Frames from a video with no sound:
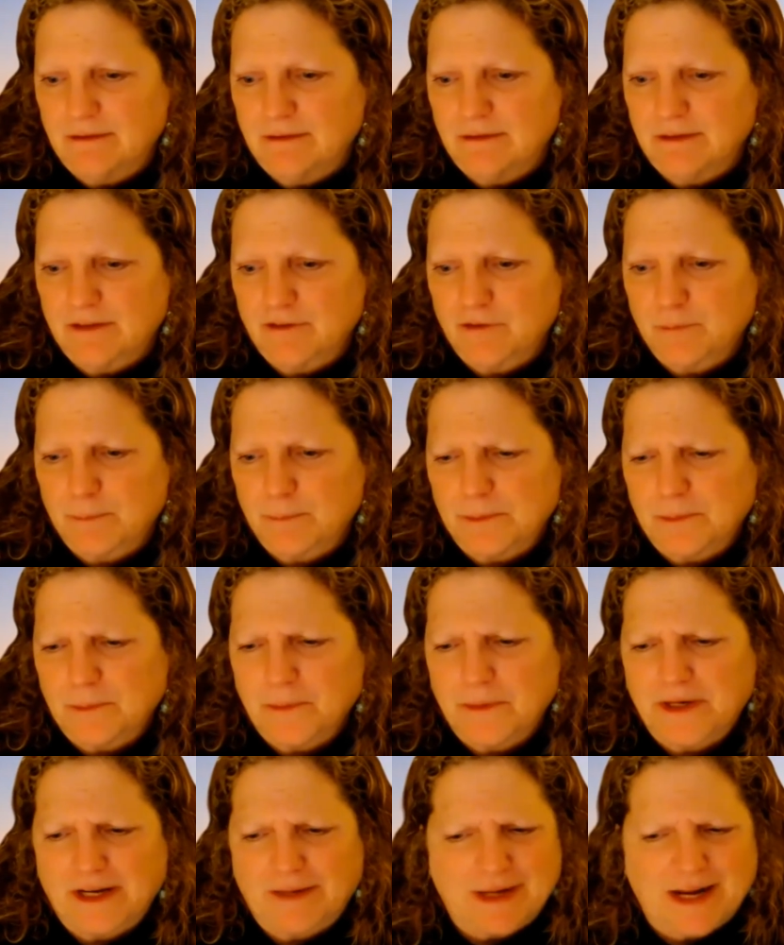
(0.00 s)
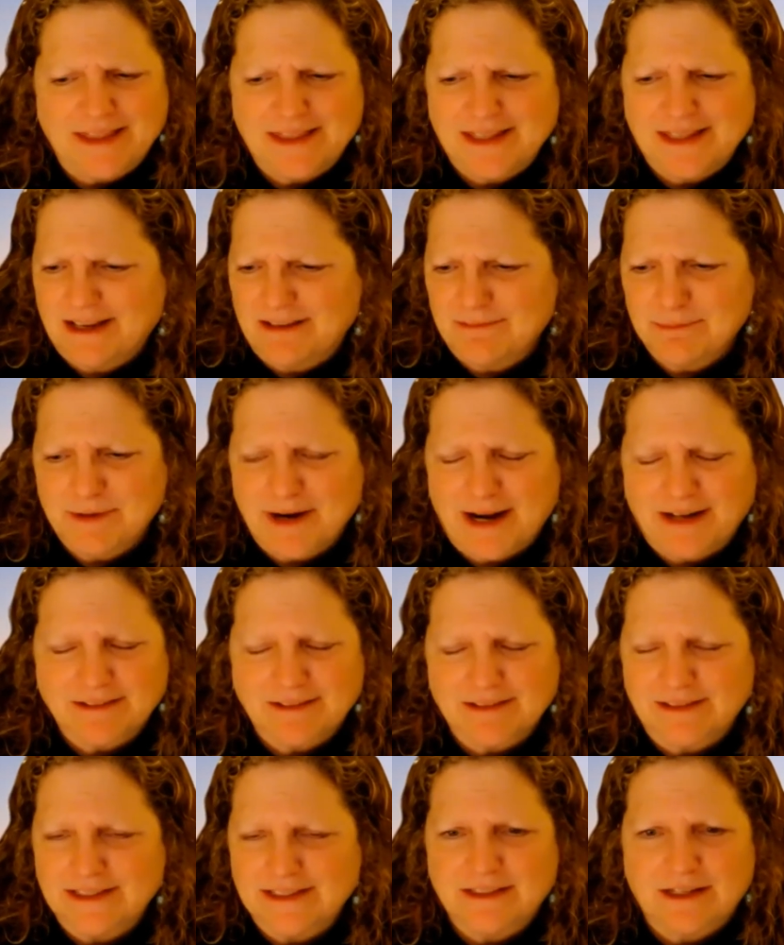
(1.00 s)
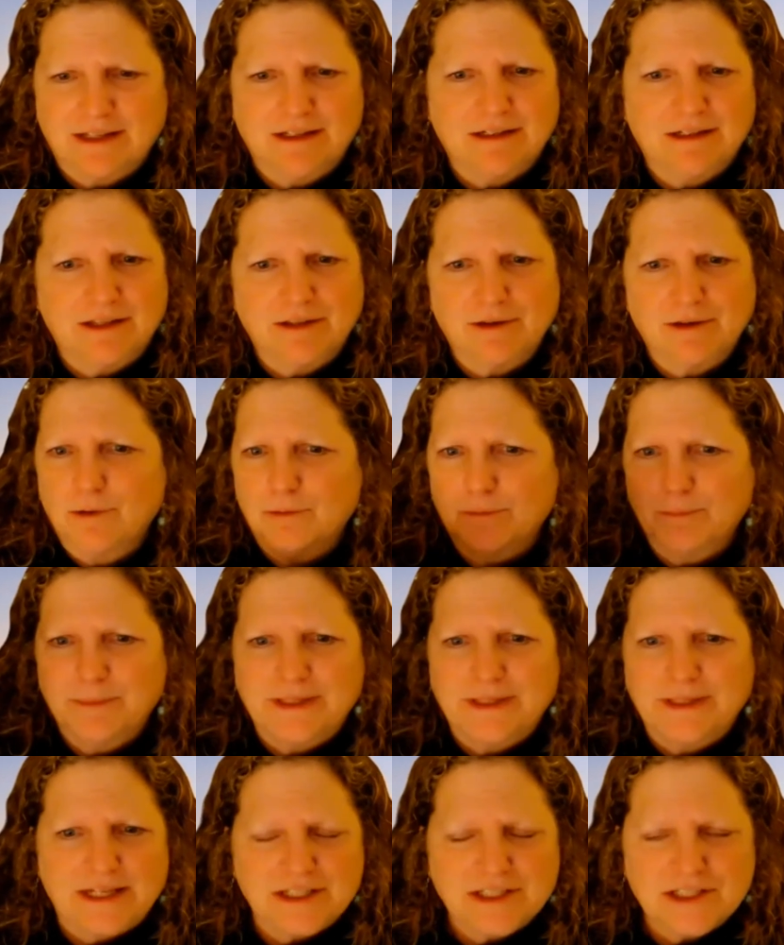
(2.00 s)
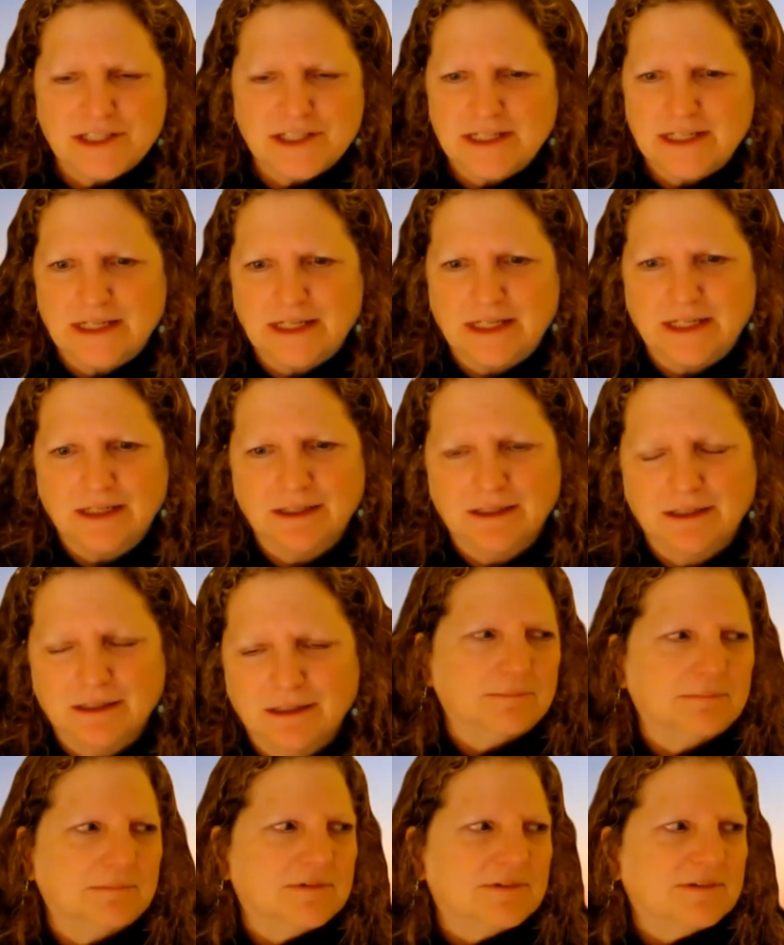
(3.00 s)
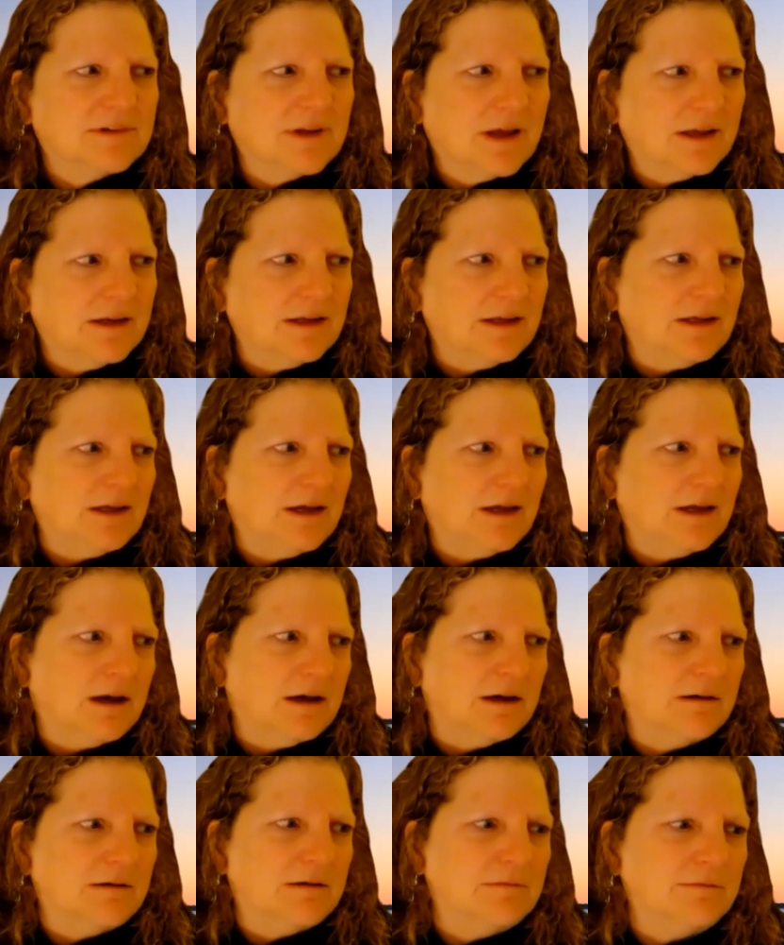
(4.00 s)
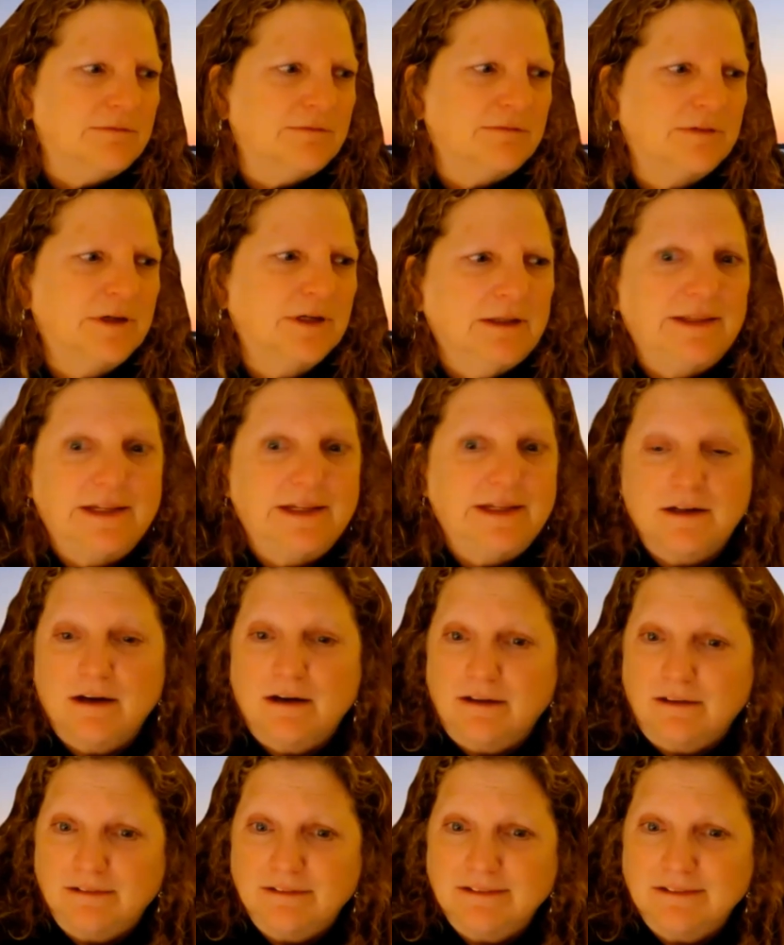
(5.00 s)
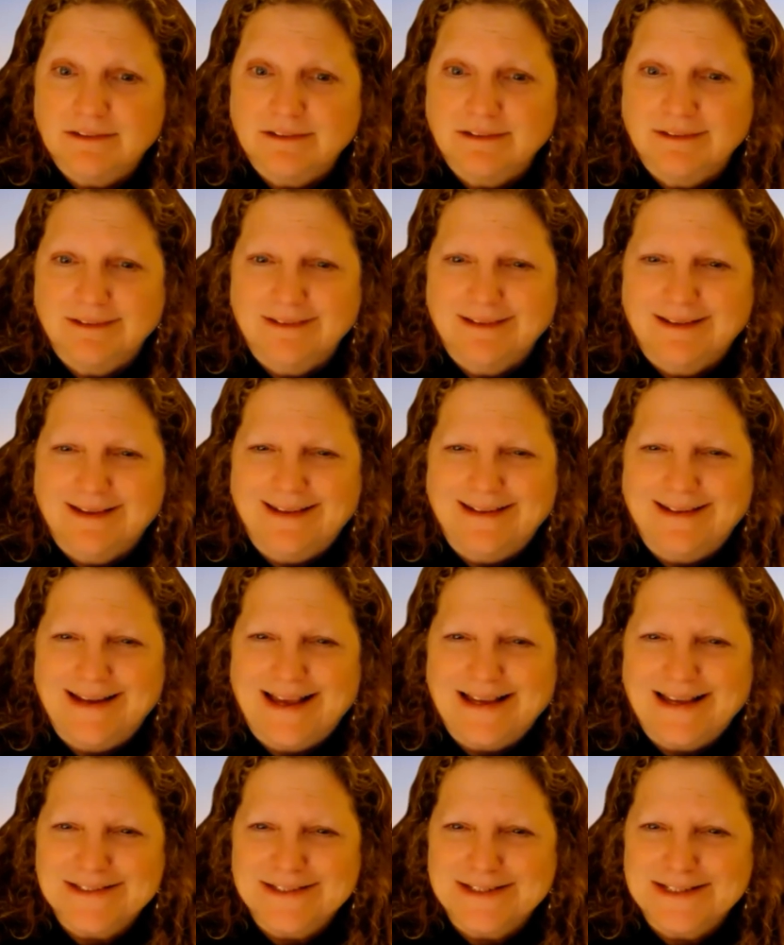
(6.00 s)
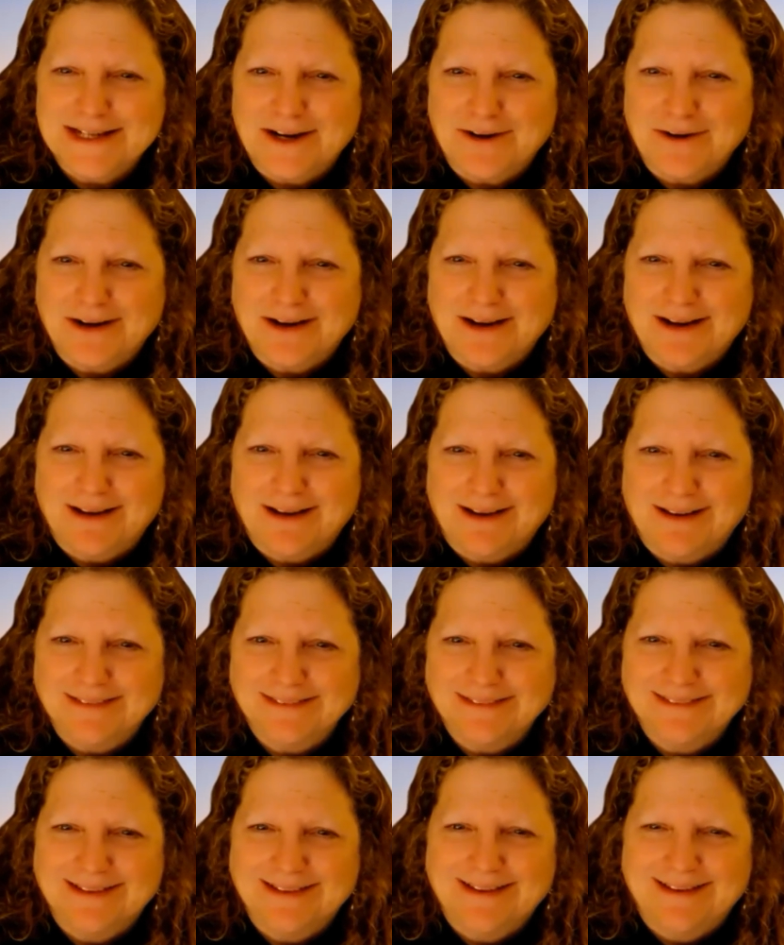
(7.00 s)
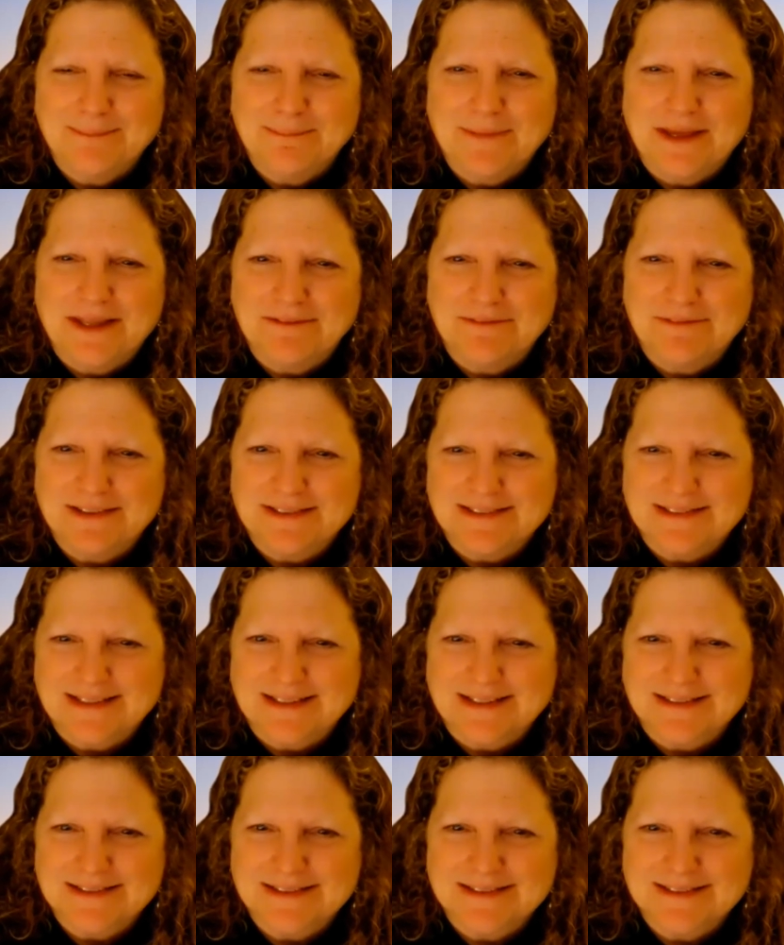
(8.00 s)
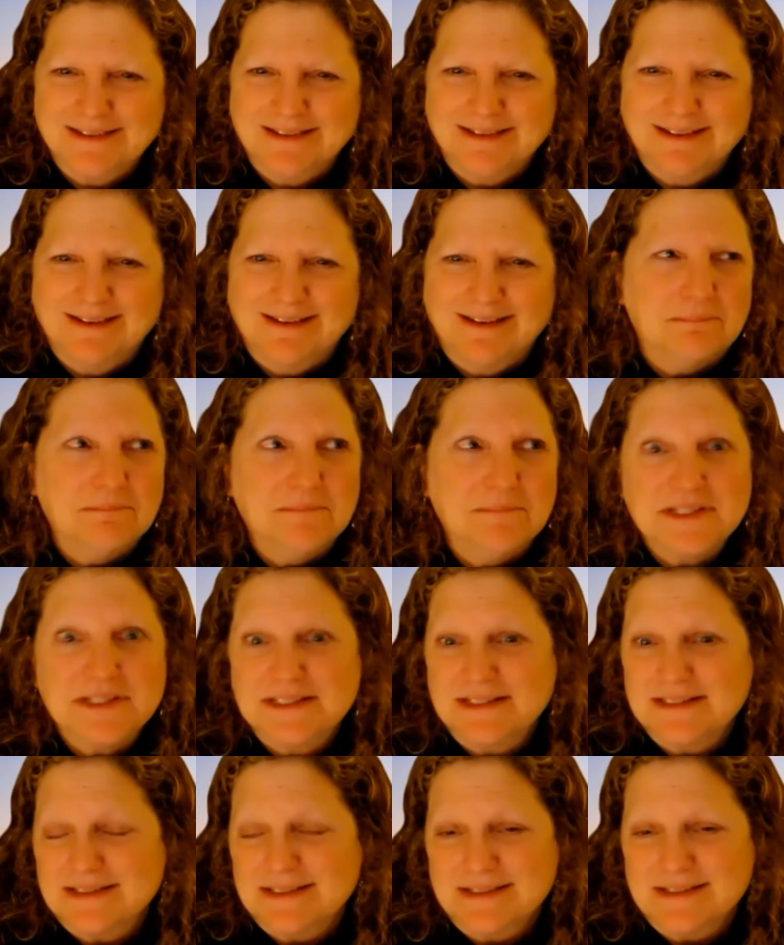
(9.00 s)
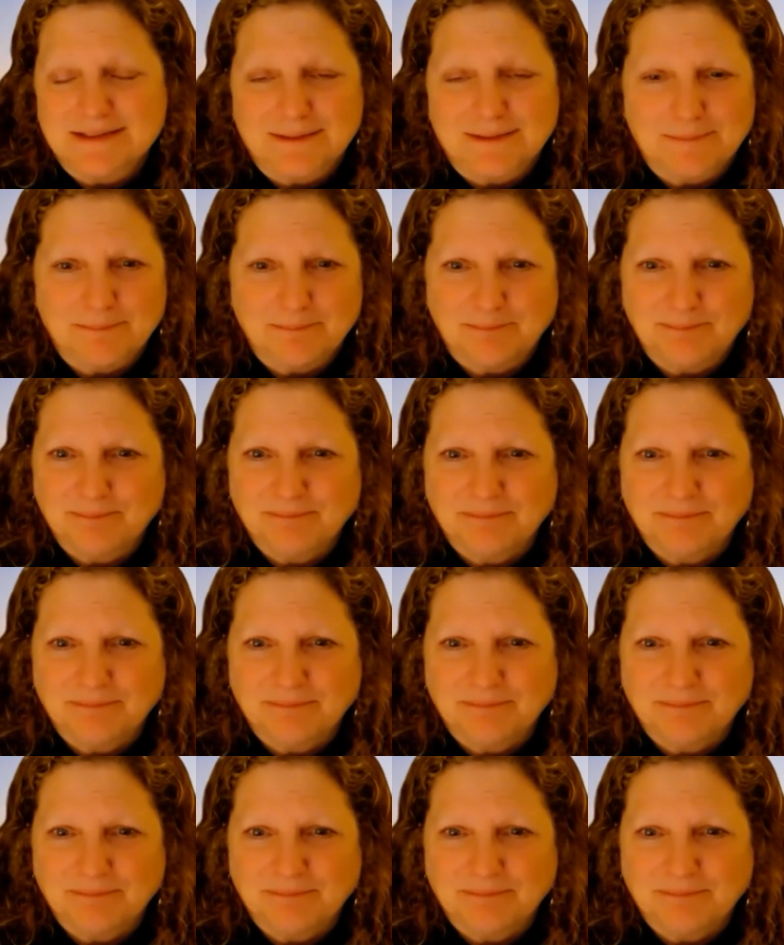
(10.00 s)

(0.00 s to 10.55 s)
exploring. I think I've practically done another whole PhD study of the occult and esoterica, metaphysics, mysticism.